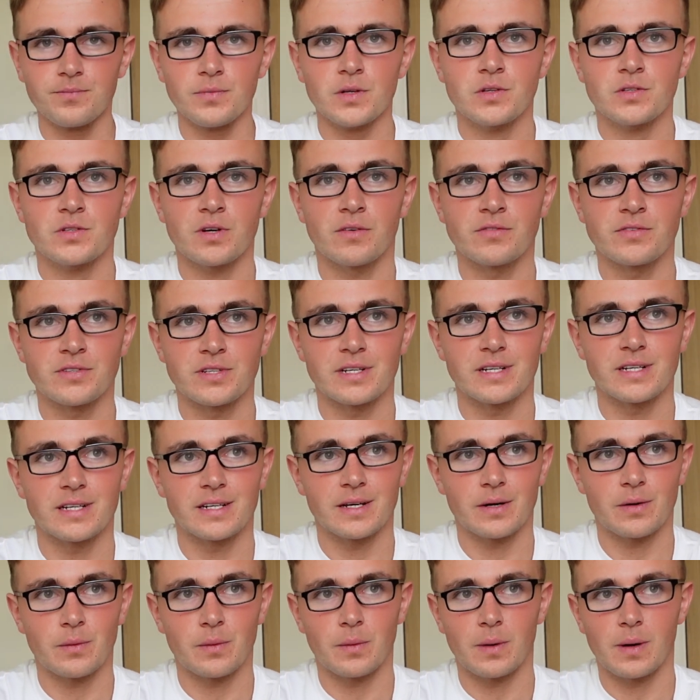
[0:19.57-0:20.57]
So
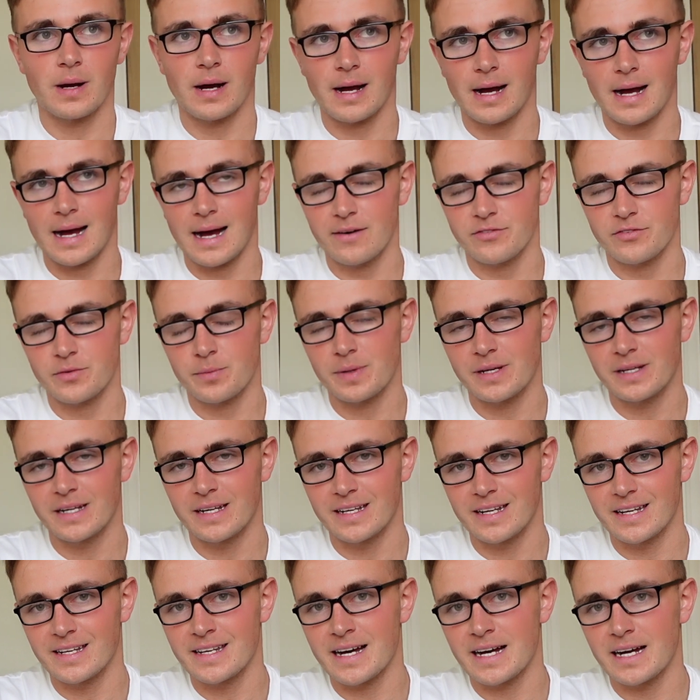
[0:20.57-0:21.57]
obviously, after being in
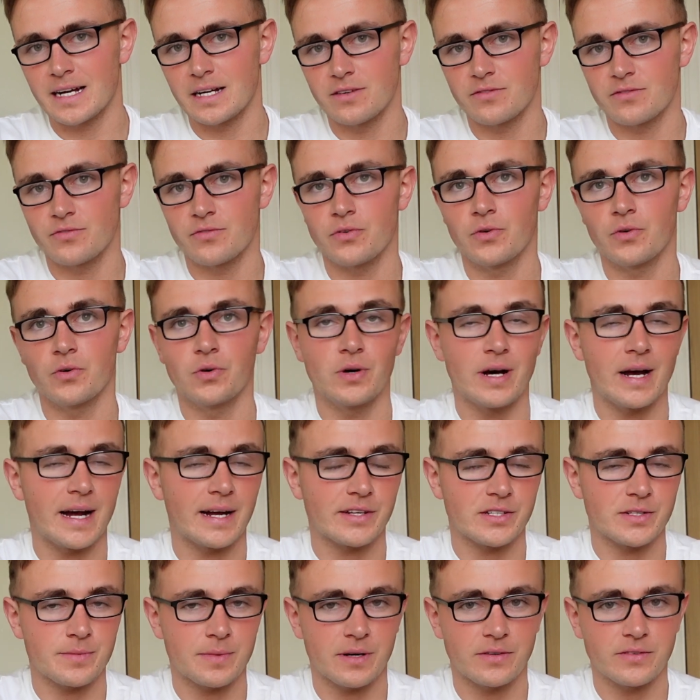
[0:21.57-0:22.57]
a diet for
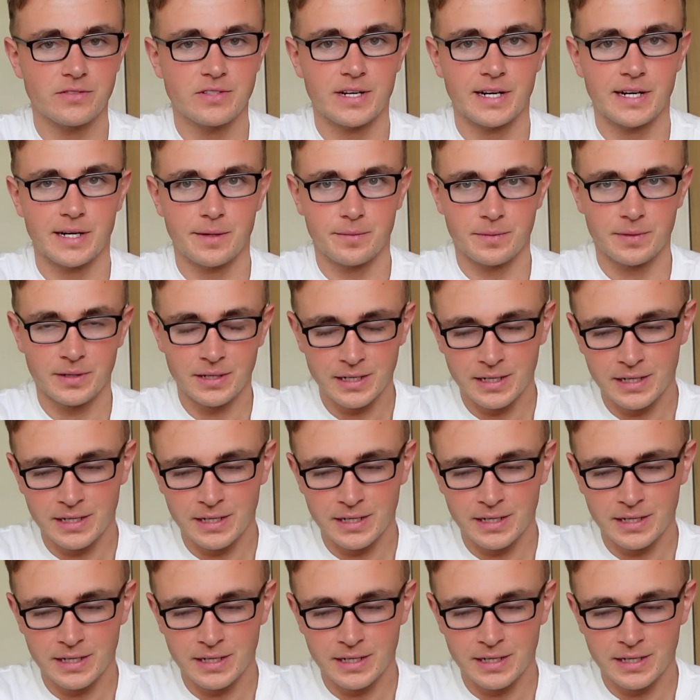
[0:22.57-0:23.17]
X amount of time,